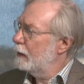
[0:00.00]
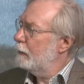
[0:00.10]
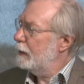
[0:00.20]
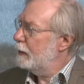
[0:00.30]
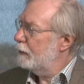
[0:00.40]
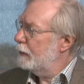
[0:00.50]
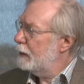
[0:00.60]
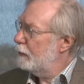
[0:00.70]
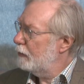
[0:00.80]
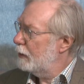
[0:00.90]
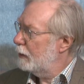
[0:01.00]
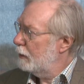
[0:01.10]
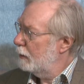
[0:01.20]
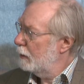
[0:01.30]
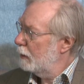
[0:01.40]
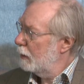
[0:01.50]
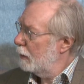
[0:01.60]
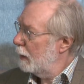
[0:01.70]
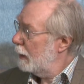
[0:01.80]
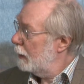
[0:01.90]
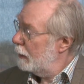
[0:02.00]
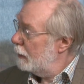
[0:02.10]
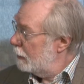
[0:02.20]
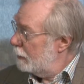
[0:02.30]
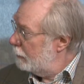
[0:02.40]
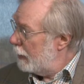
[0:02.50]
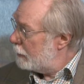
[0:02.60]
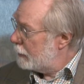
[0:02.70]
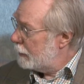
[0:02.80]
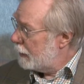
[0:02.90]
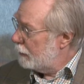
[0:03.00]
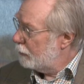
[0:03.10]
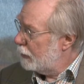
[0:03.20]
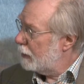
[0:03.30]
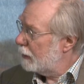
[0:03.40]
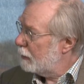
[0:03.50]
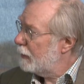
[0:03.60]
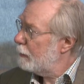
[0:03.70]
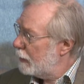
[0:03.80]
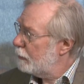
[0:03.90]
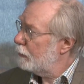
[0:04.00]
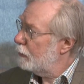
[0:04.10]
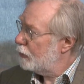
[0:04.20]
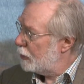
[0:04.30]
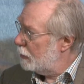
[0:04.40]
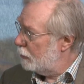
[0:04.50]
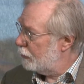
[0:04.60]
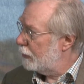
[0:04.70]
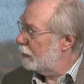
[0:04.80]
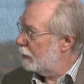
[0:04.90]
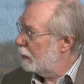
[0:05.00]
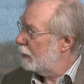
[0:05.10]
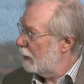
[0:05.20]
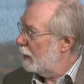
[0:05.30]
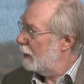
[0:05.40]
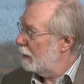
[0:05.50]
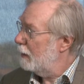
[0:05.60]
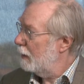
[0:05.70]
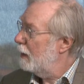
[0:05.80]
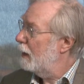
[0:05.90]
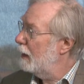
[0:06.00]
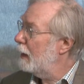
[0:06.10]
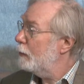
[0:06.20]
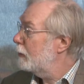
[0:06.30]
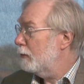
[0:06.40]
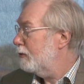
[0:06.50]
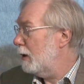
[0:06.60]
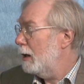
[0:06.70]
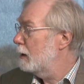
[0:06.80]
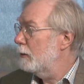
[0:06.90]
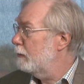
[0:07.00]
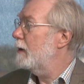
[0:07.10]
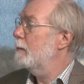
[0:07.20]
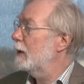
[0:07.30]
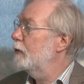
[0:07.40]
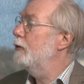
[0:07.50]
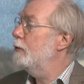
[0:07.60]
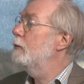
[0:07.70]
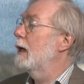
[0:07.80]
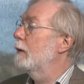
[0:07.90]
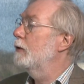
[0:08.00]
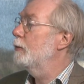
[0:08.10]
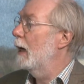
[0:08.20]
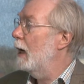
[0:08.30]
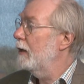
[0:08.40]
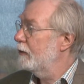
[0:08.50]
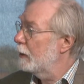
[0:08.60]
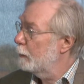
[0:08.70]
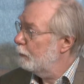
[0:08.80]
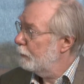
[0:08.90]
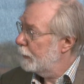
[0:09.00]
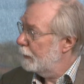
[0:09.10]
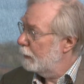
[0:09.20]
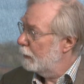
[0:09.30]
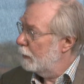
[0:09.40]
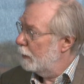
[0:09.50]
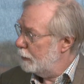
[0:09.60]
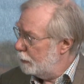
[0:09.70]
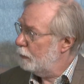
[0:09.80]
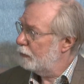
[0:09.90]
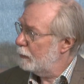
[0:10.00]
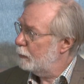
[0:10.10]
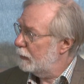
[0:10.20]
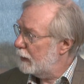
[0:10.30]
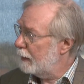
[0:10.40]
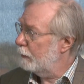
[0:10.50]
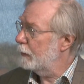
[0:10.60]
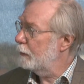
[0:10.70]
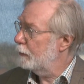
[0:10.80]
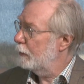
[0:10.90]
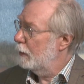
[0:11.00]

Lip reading: in Indonesia, Nyeri in Tanzania, they both chose a language. Sukarno is very much a new language, Bahasa, a new simple language,